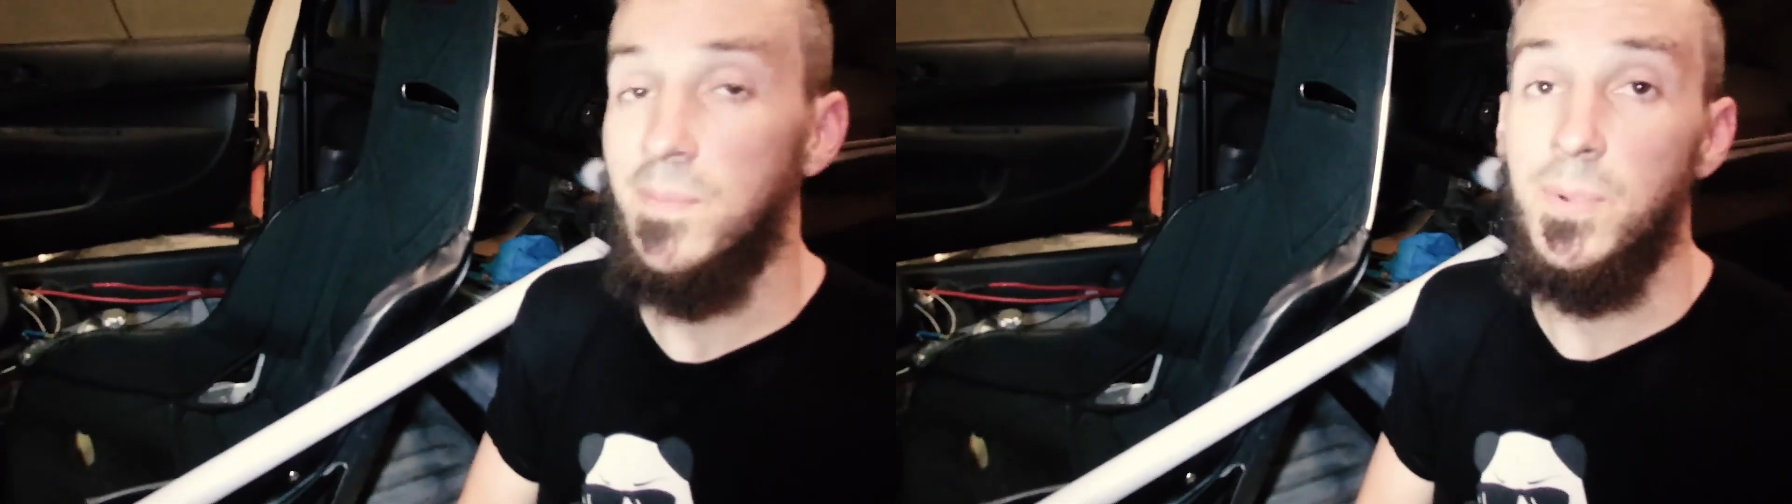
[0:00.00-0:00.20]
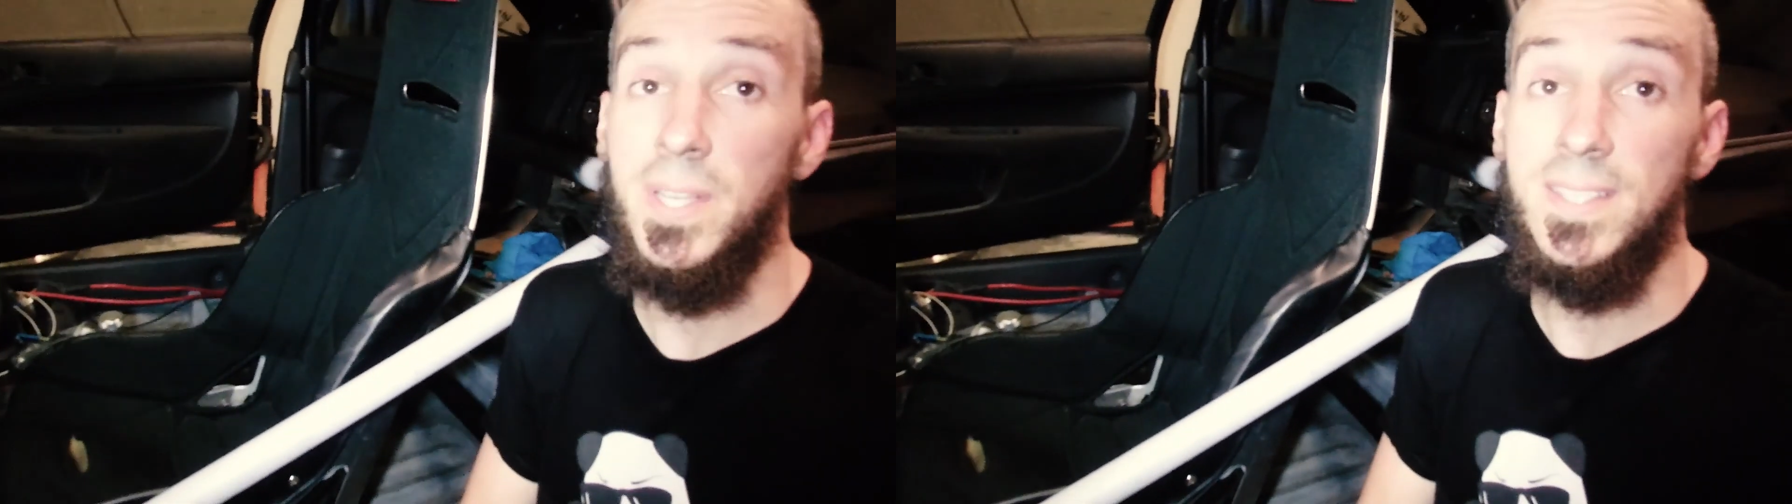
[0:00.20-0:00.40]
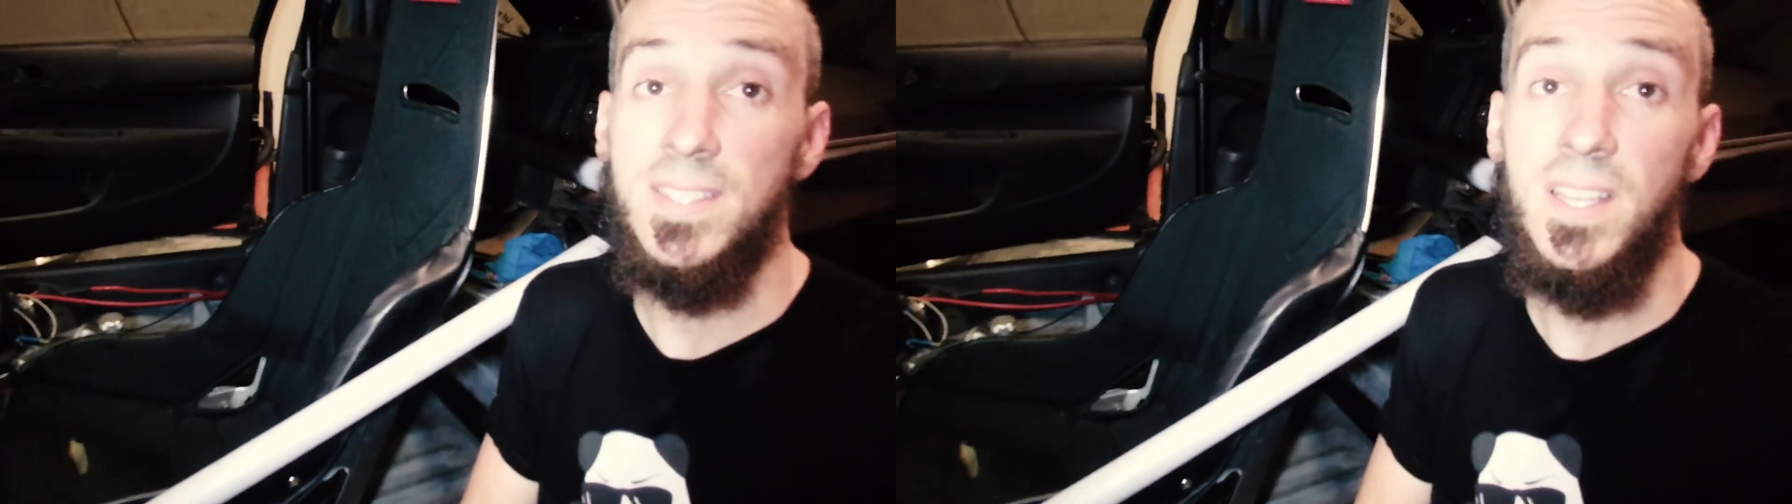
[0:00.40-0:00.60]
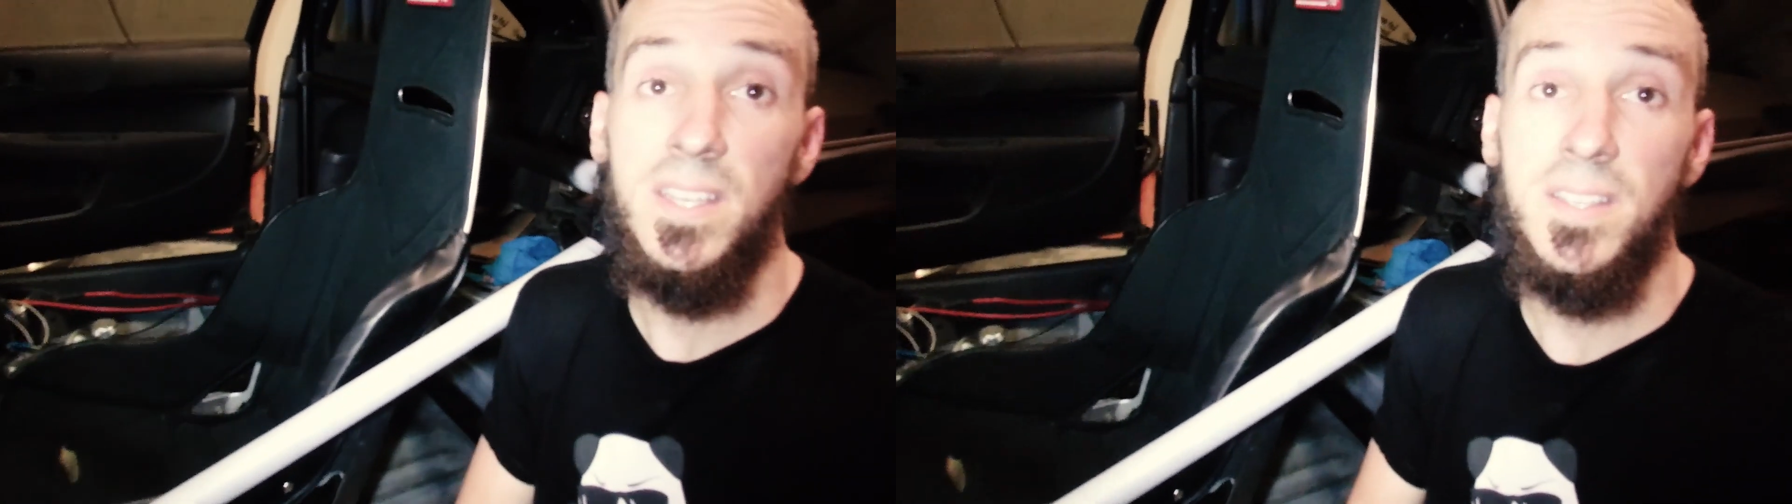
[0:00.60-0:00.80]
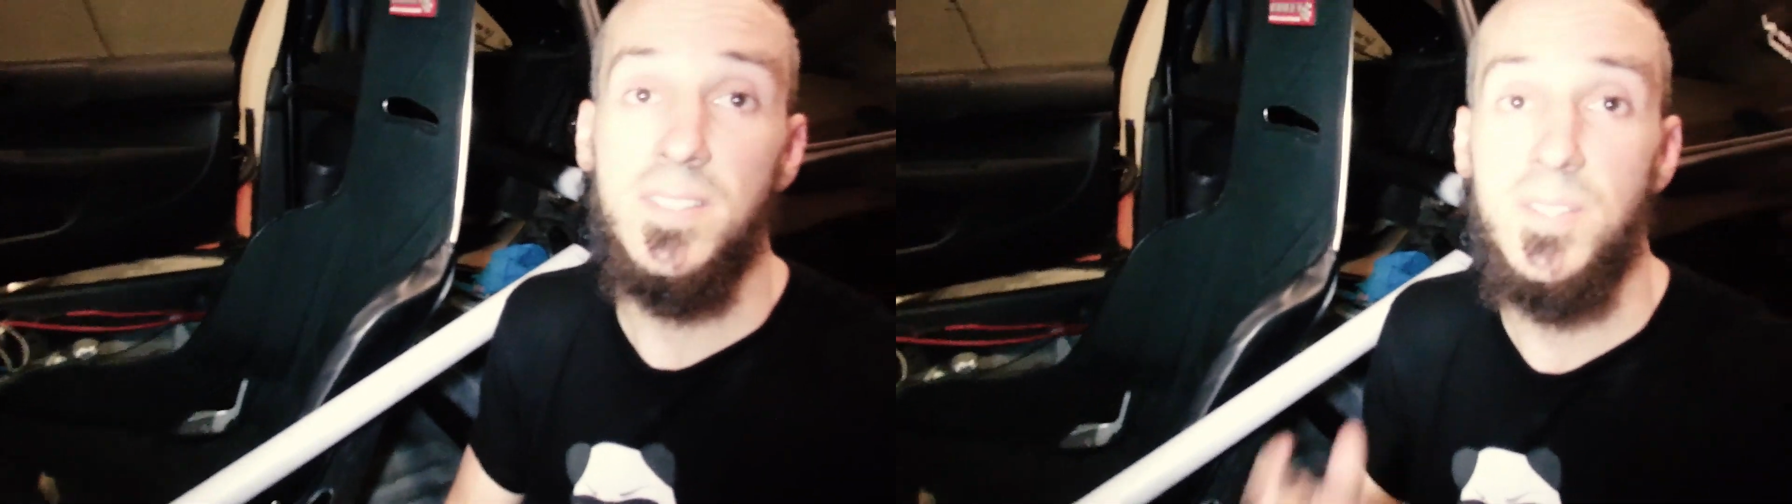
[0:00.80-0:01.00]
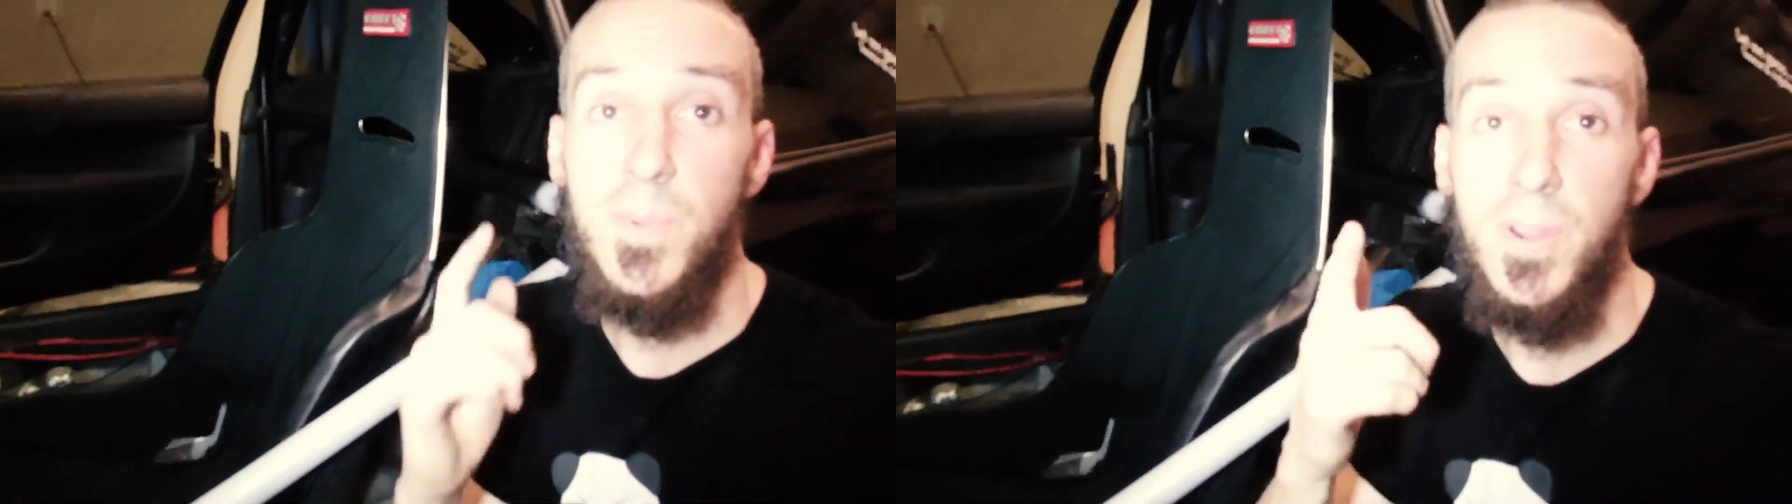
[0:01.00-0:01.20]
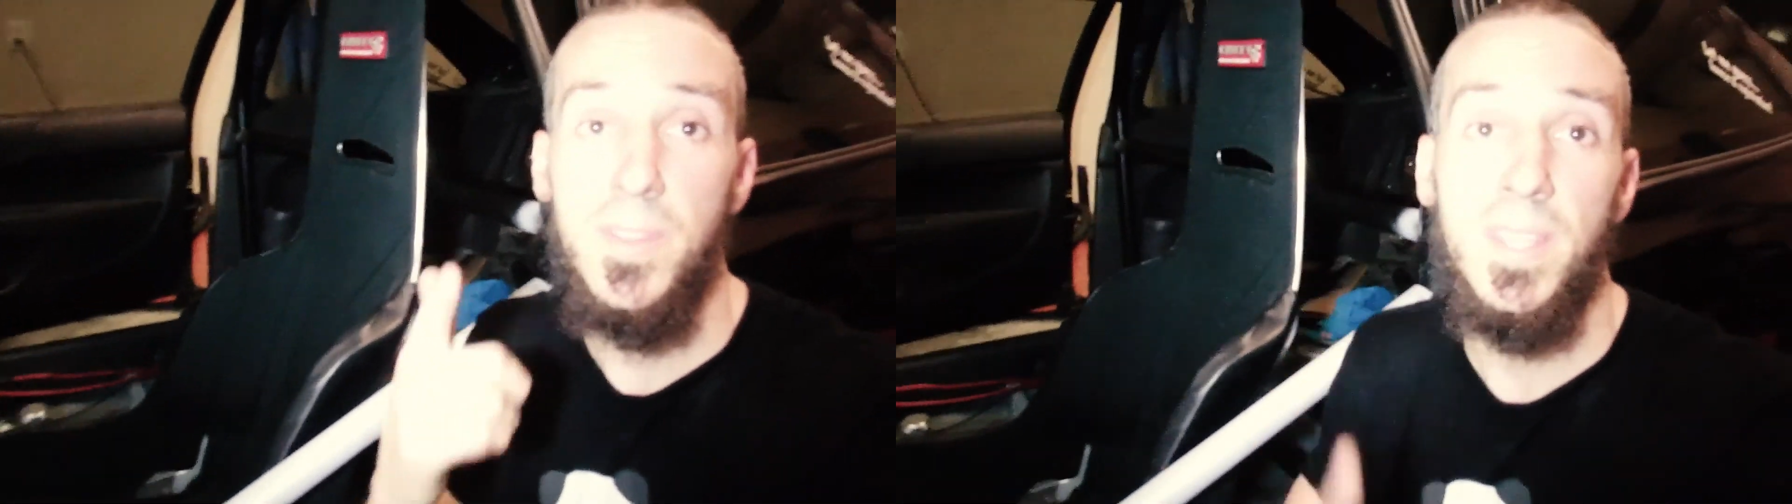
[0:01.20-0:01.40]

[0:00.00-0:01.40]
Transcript: I'm pretty excited because tomorrow